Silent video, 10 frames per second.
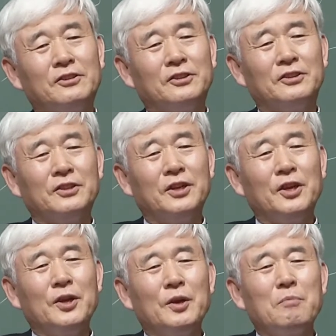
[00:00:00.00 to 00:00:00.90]
have
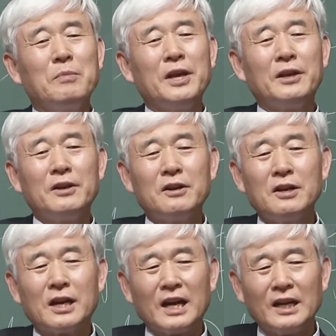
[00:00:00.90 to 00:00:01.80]
this charm,
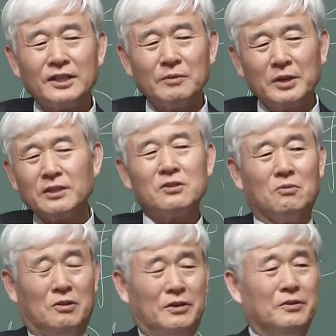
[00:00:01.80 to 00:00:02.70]
you can
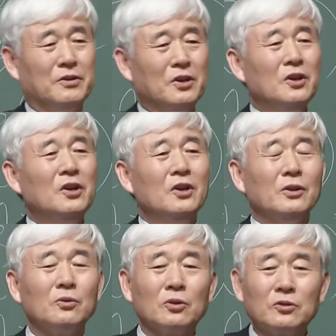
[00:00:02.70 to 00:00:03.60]
achieve
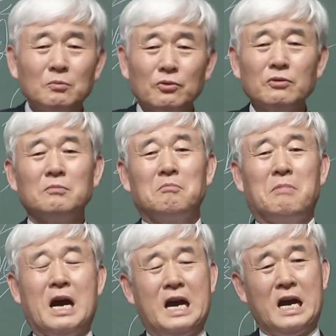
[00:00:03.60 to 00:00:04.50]
success. If
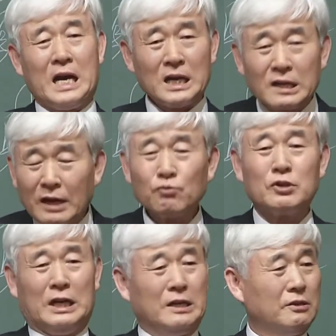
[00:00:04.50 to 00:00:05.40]
someone is a good
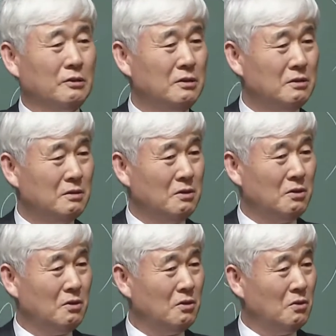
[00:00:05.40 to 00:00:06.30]
speaker
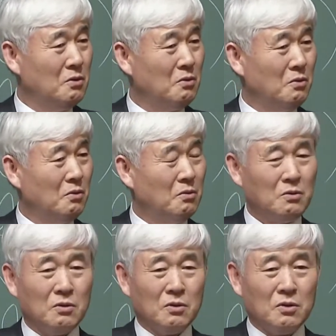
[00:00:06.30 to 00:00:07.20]

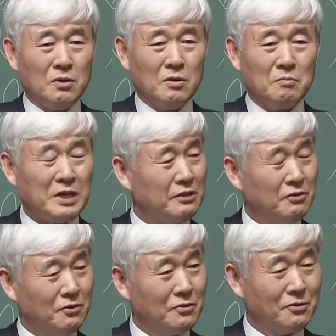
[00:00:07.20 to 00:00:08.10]
and
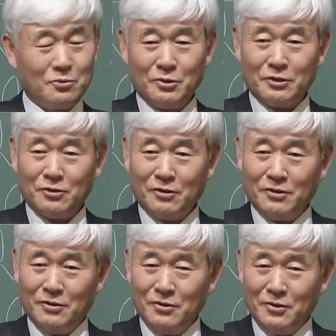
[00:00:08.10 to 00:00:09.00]
explains the
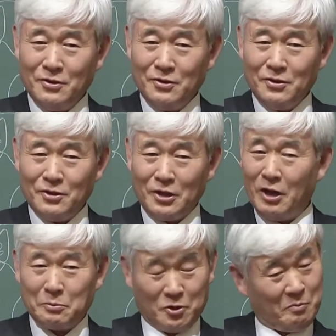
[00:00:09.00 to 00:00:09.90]
business for his
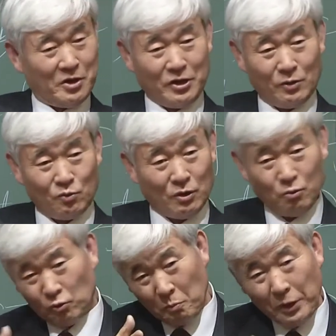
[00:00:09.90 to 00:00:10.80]
partners,
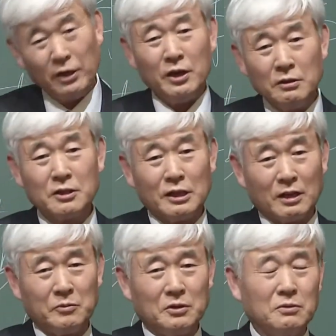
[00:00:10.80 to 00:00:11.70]
that person is very
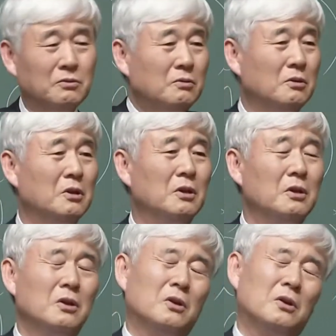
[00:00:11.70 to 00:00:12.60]
appealing, right?